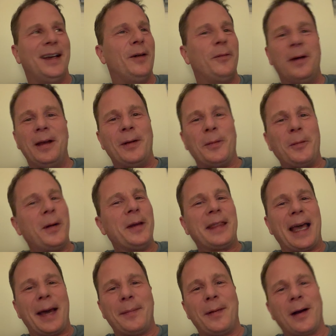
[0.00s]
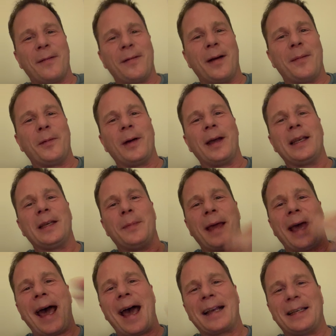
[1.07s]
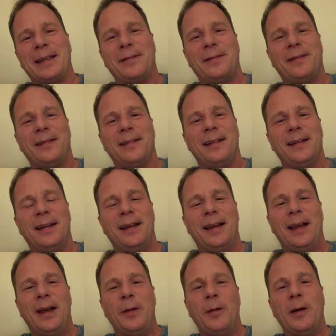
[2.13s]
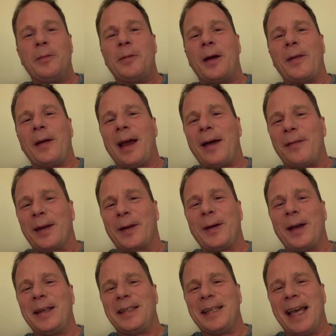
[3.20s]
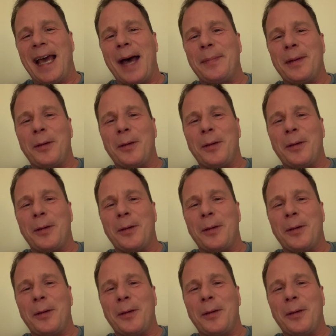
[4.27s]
We don't want that part of our brain to be active. We'd rather have the crazy happy